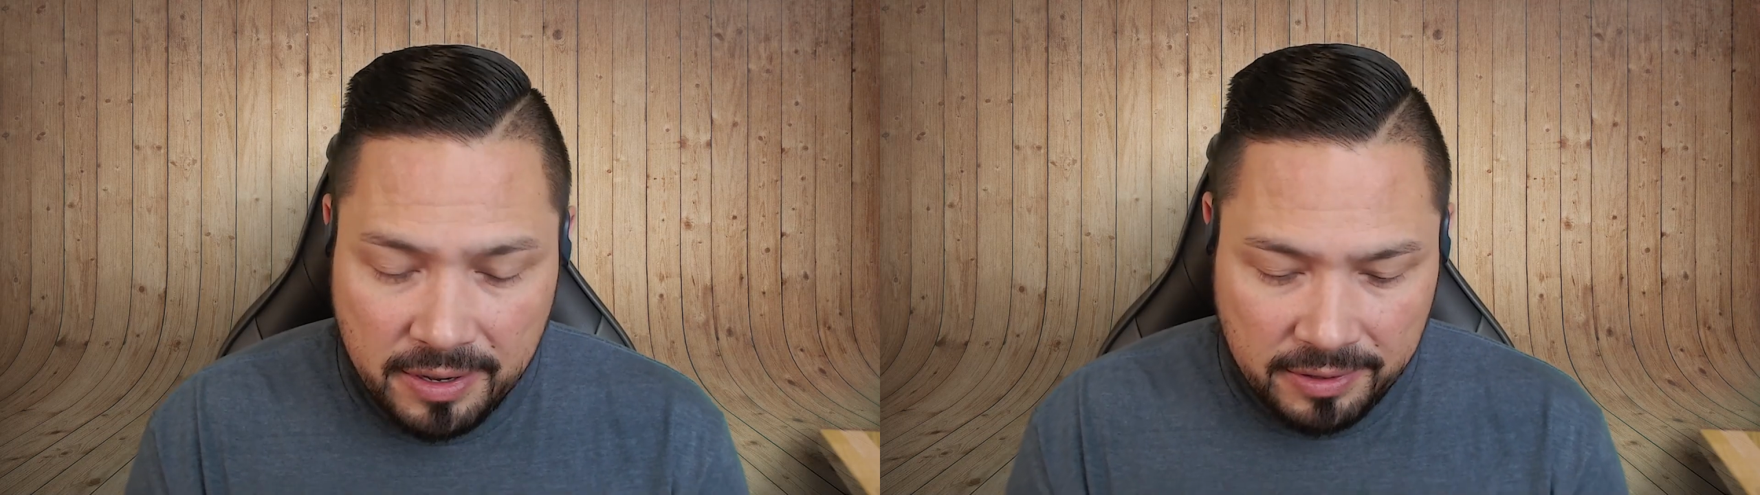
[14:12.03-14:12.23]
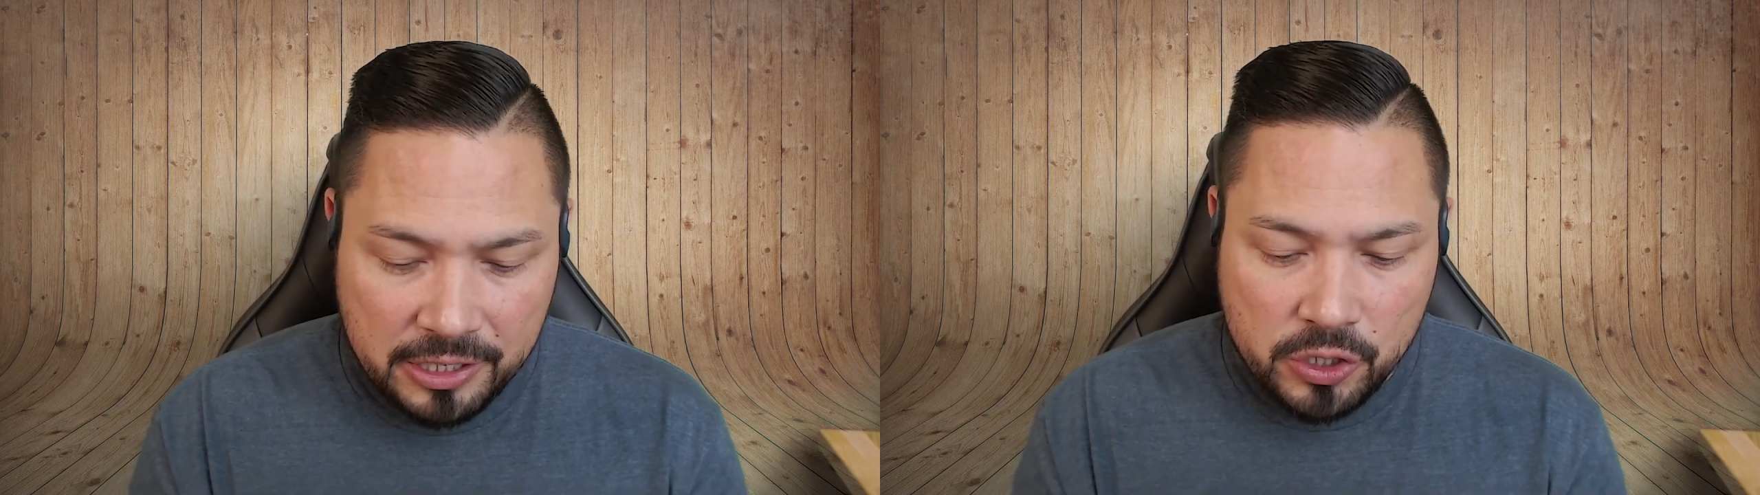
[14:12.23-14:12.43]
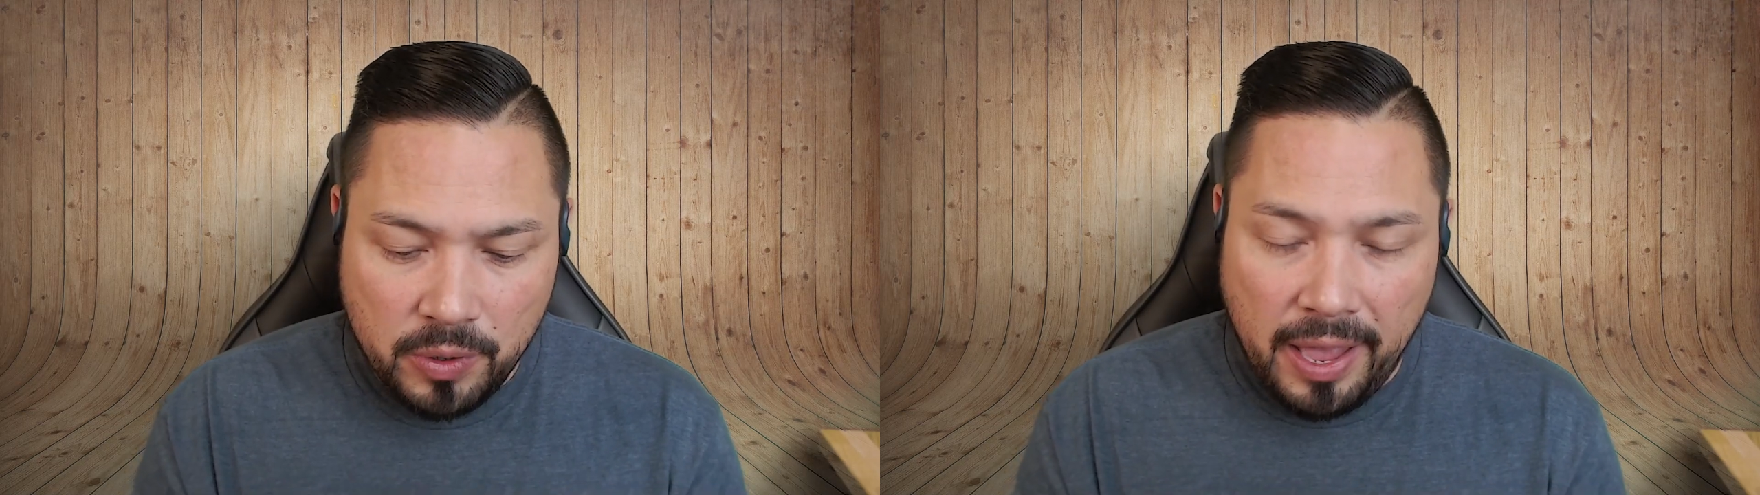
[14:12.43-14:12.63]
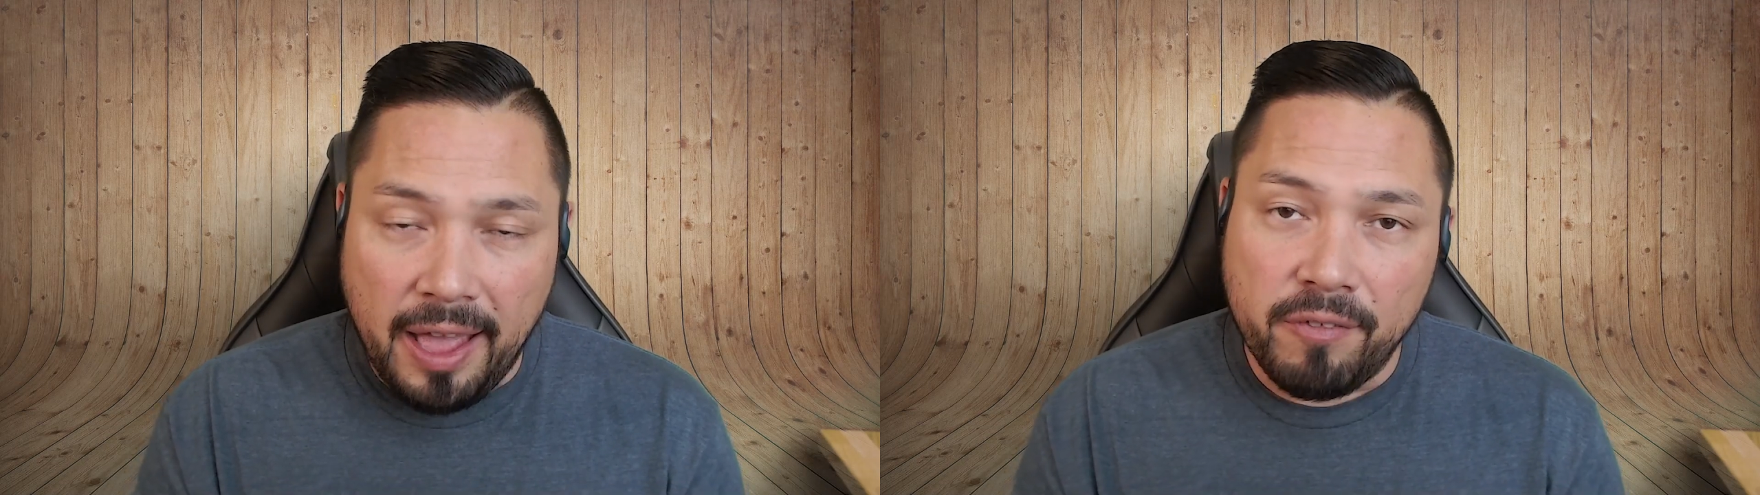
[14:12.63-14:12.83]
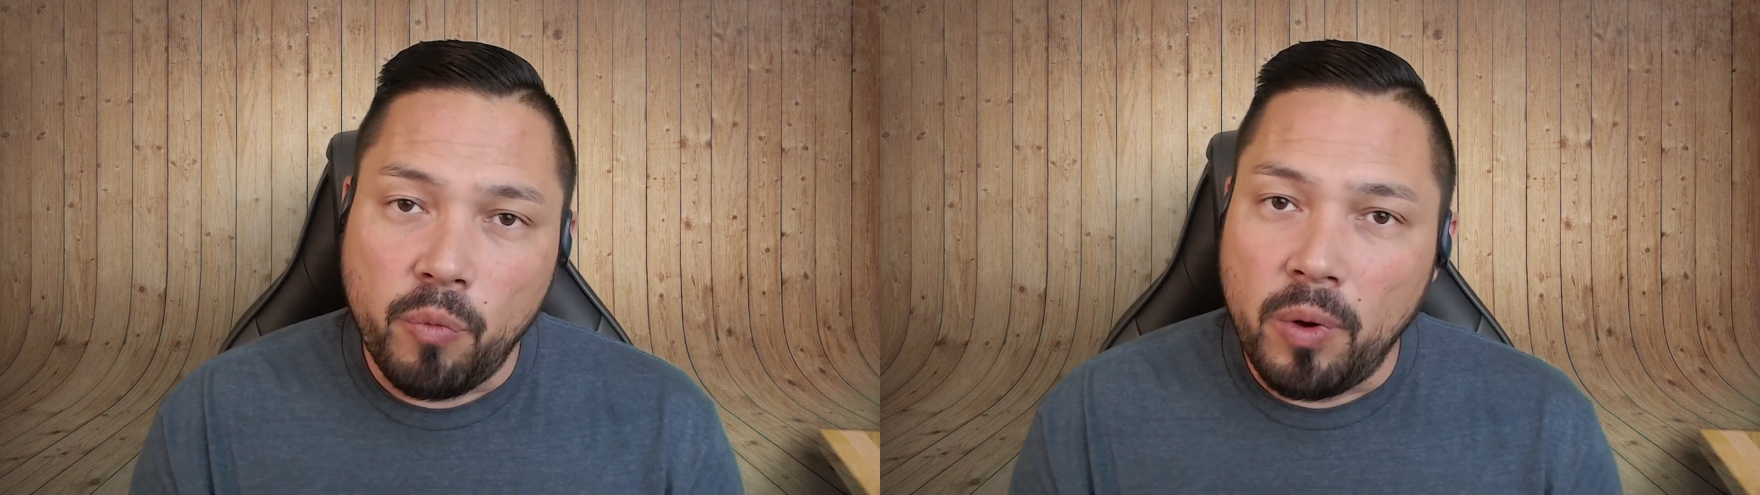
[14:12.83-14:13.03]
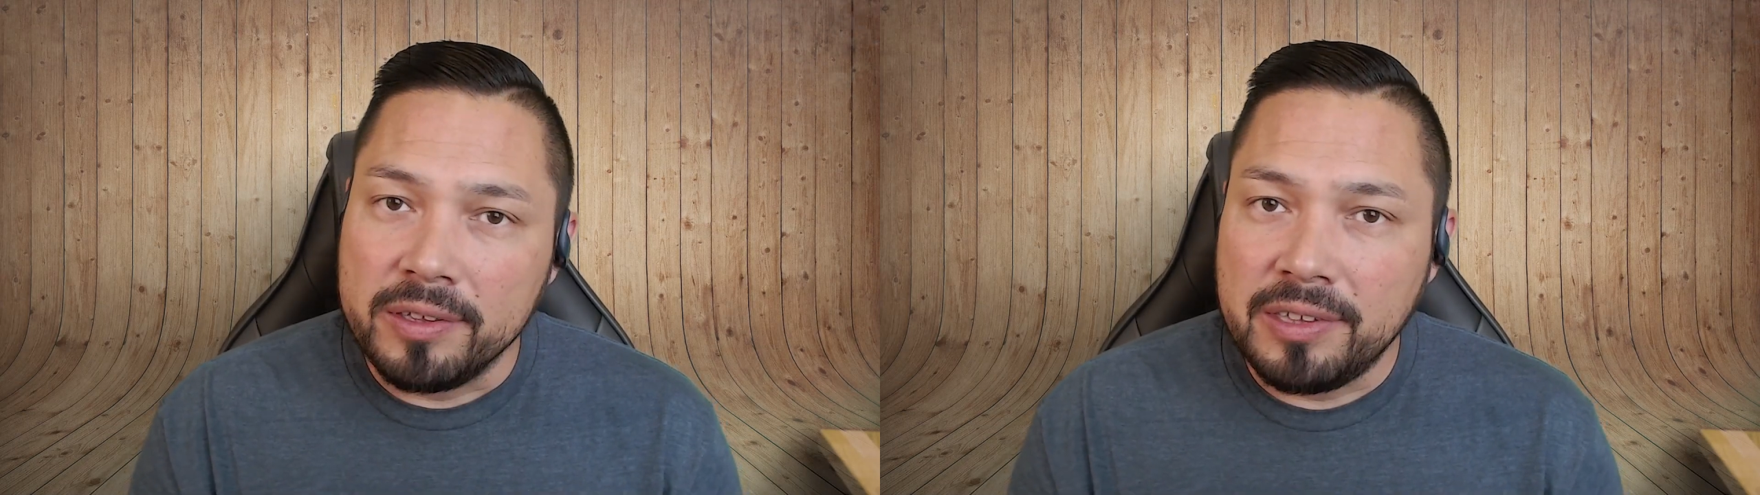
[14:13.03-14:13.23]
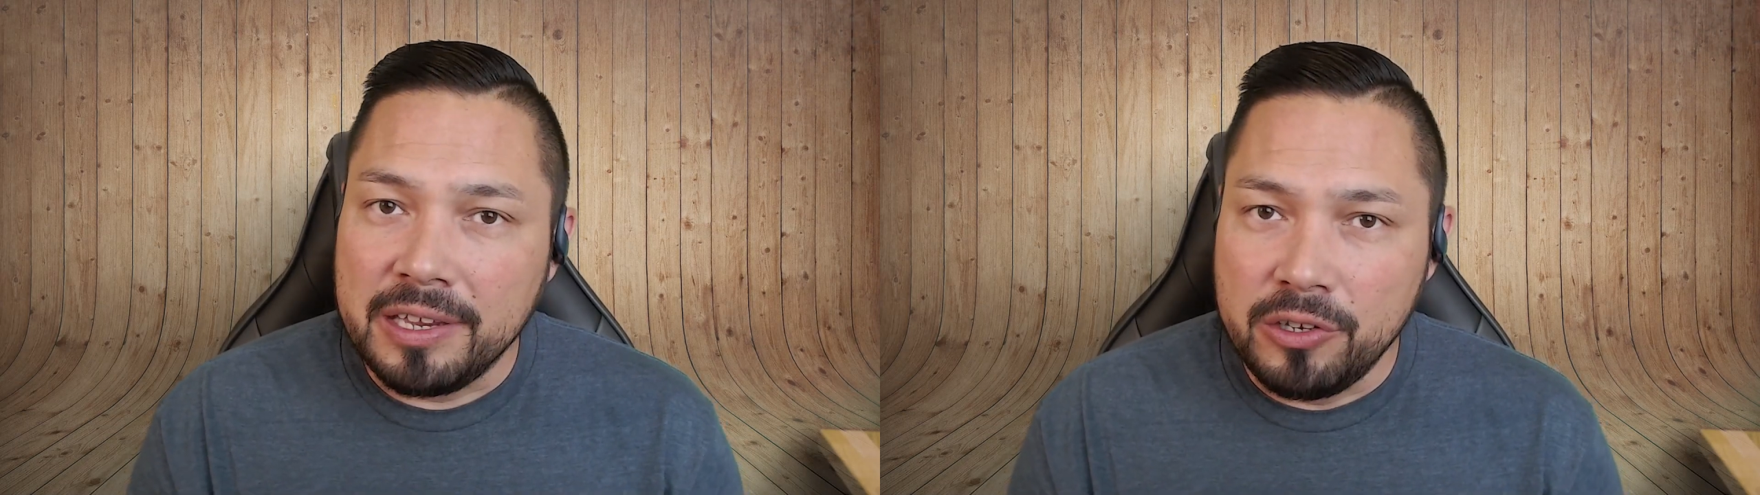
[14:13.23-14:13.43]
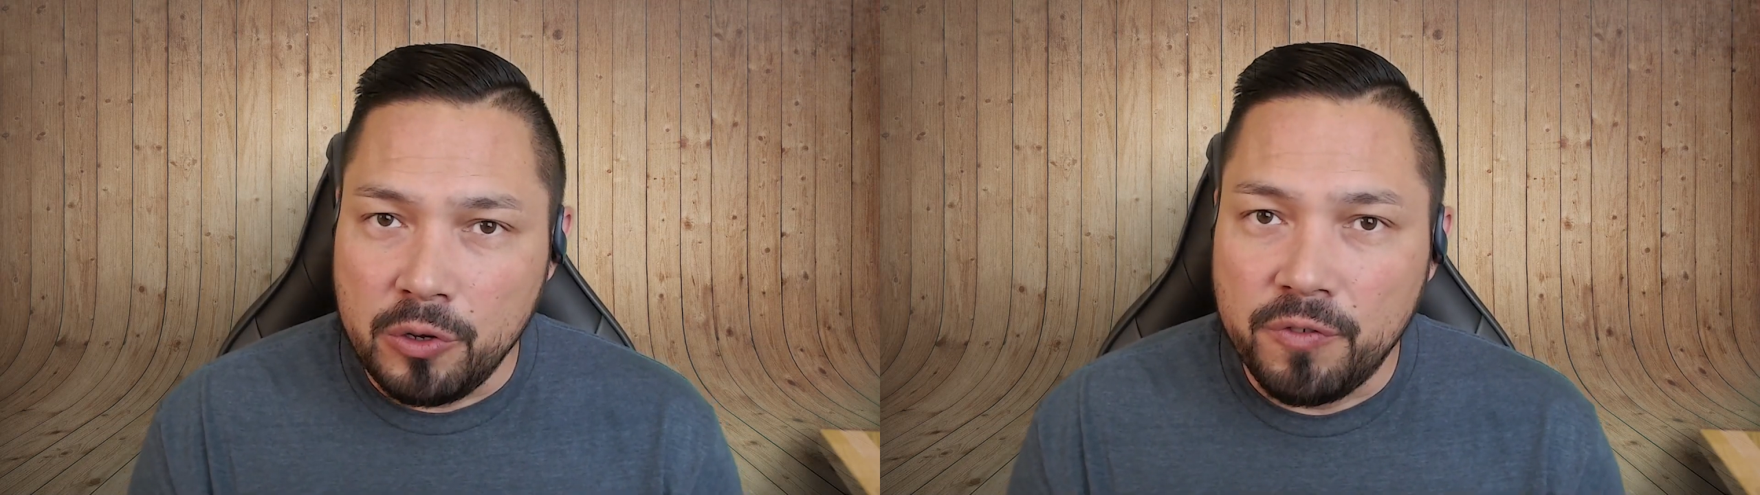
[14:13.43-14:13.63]
that you'll have once they
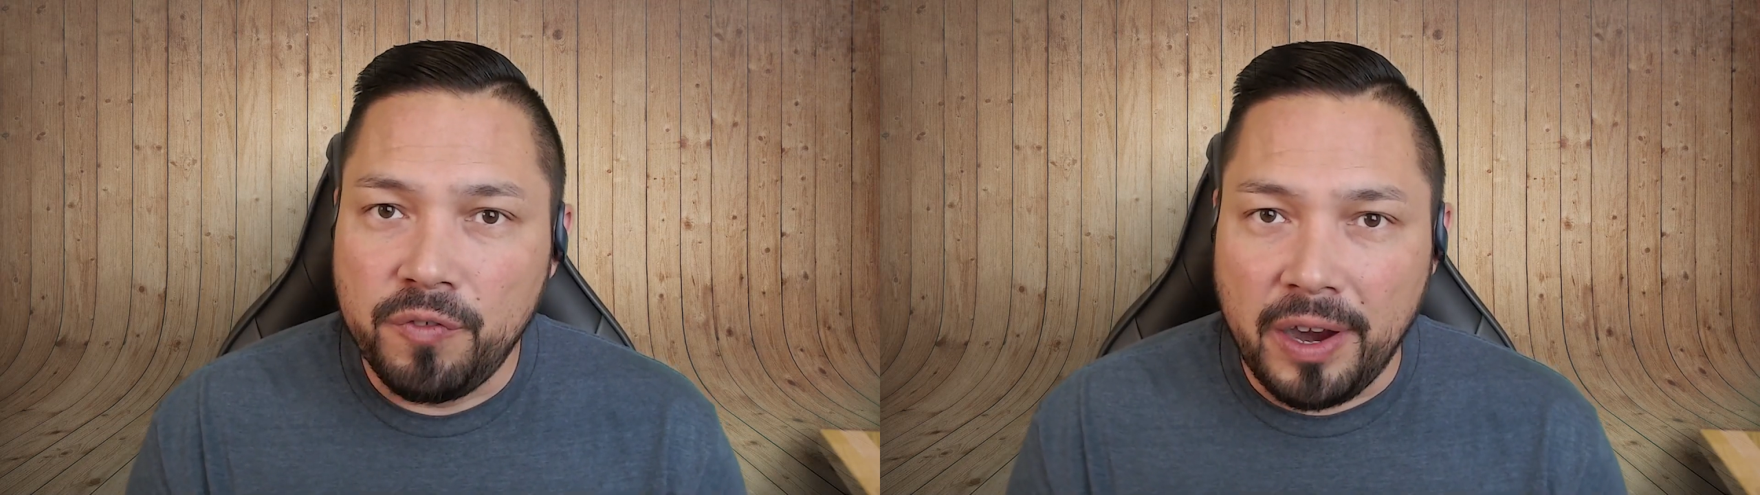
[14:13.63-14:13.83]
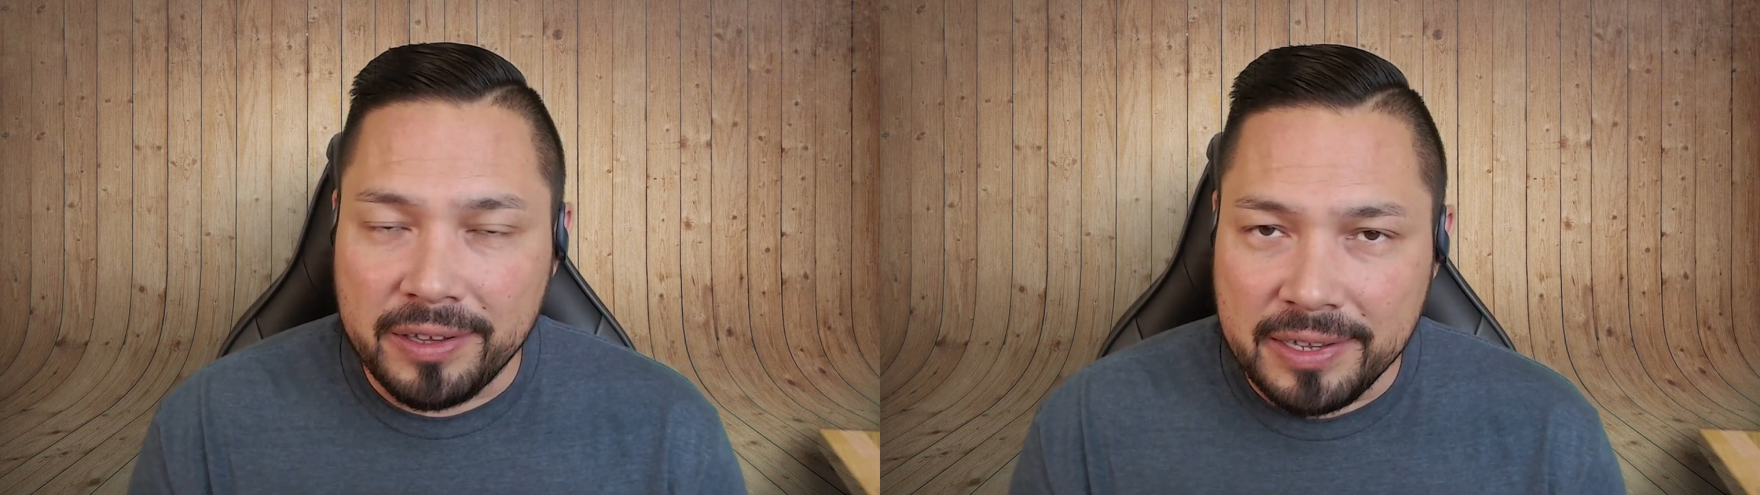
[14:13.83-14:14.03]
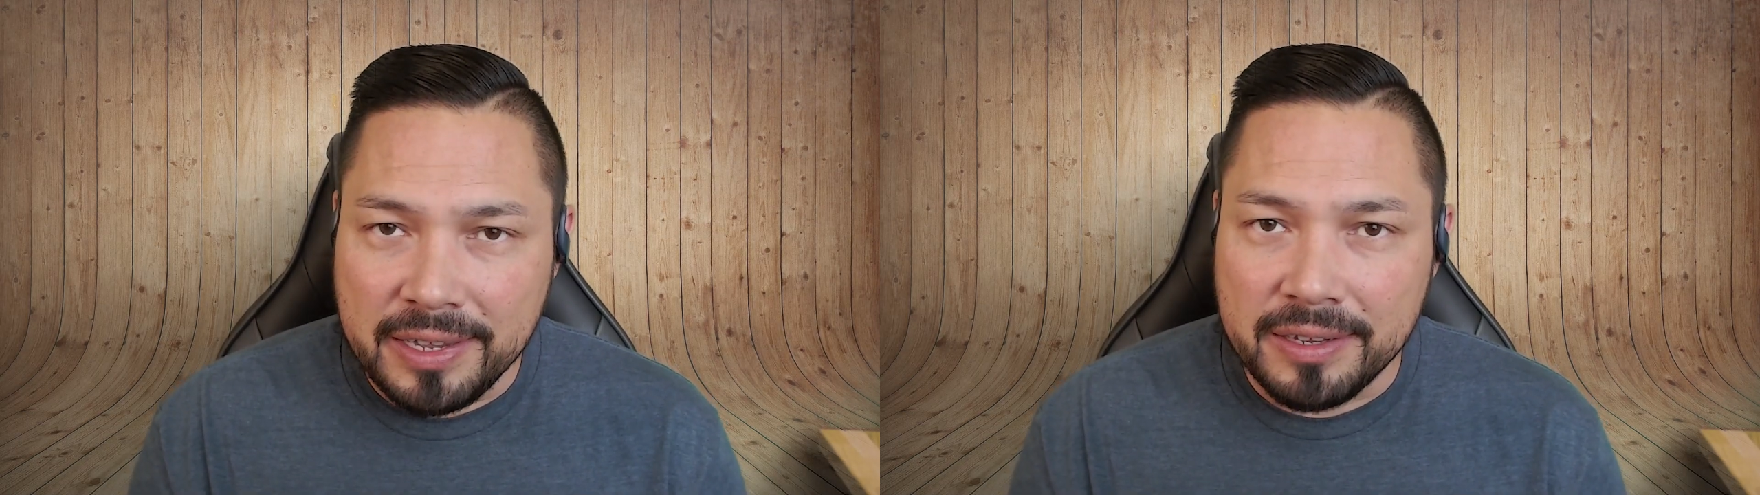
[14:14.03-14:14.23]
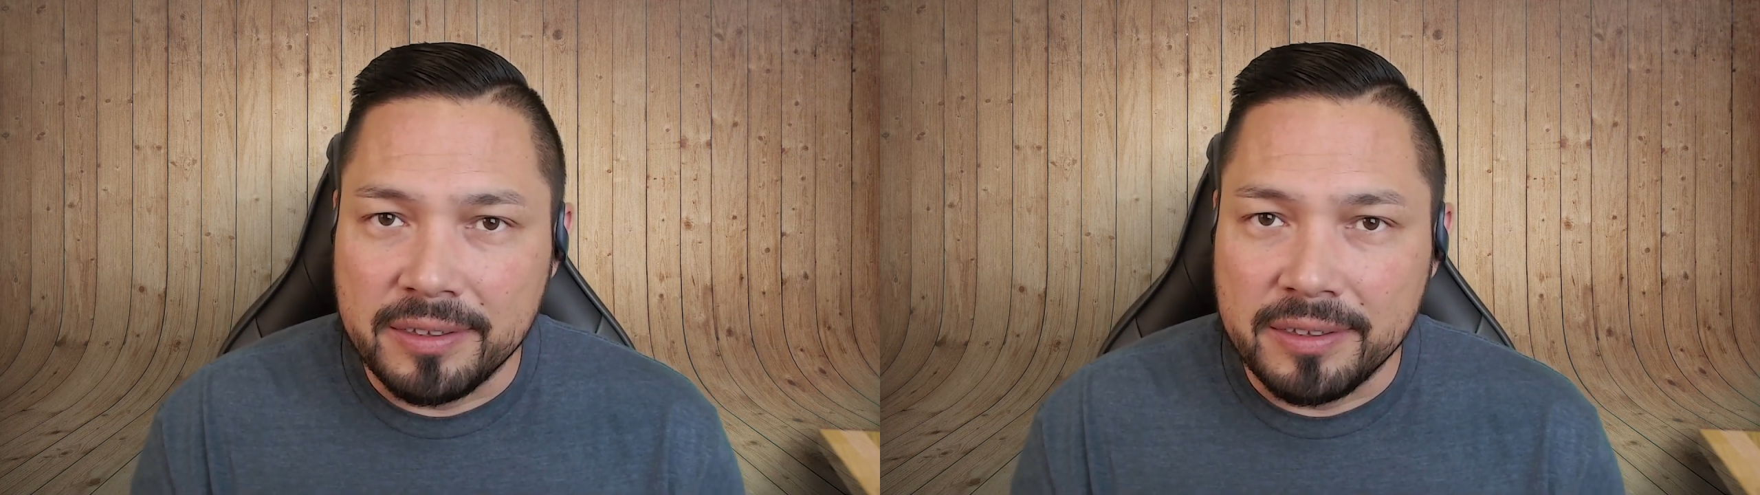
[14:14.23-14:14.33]
do finally get